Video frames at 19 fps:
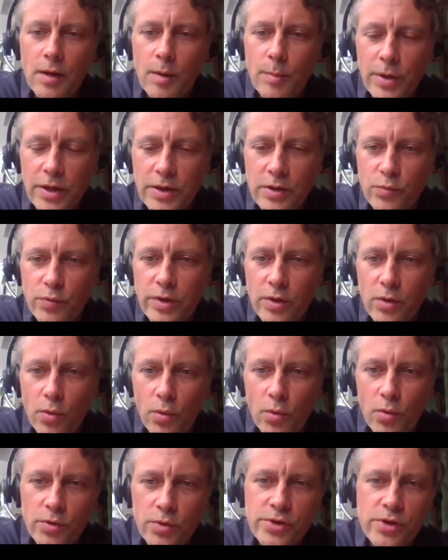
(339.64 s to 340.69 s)
But we
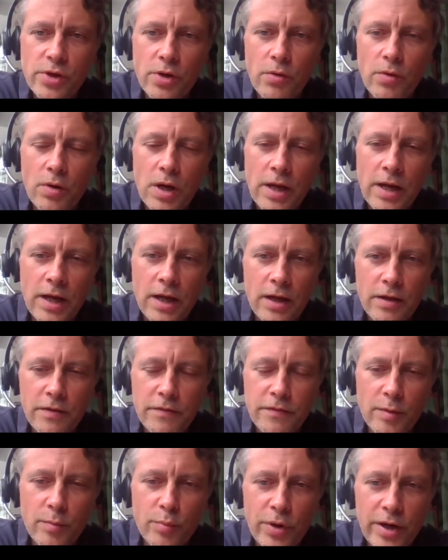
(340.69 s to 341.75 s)
also have
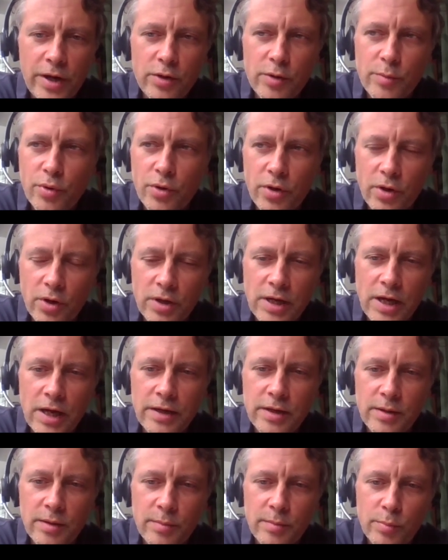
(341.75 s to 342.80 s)
a brand new product
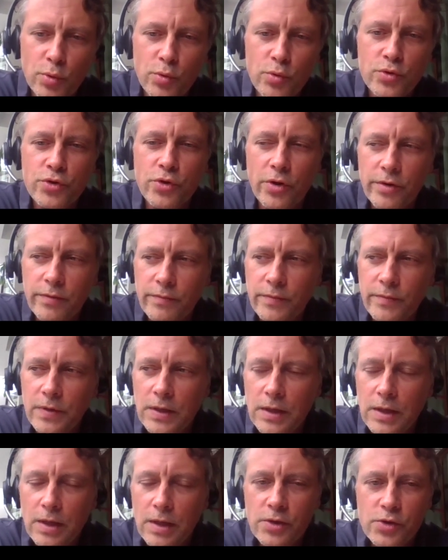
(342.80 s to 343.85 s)
under Bluetron.
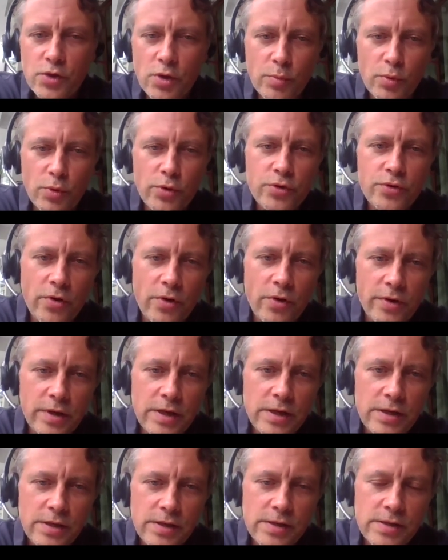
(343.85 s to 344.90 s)
So Bluetron
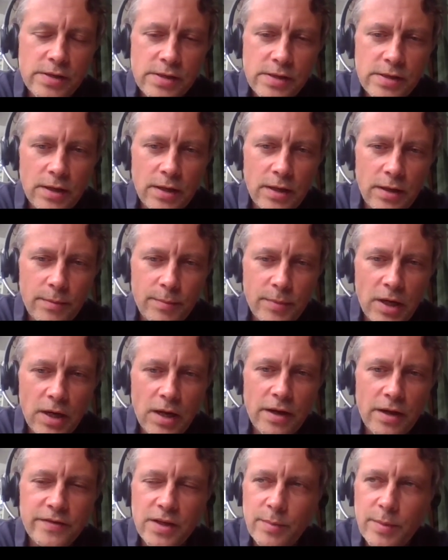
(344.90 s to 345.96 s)
is a
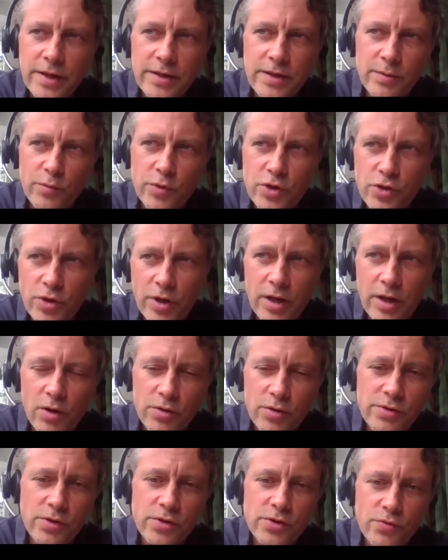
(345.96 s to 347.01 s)
lifetime item which you can
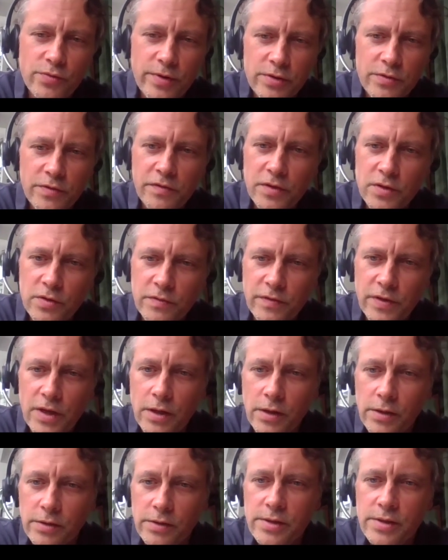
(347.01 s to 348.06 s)
also retrofit to
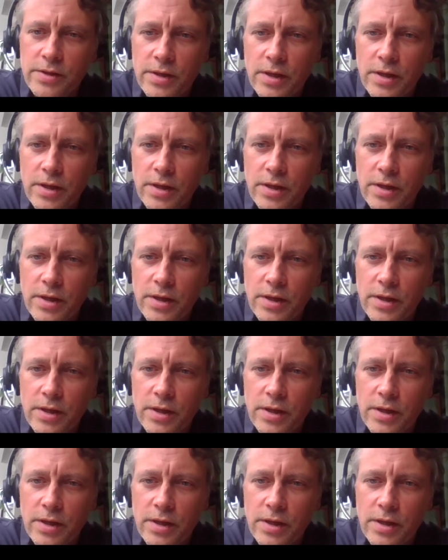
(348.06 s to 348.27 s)
vehicles.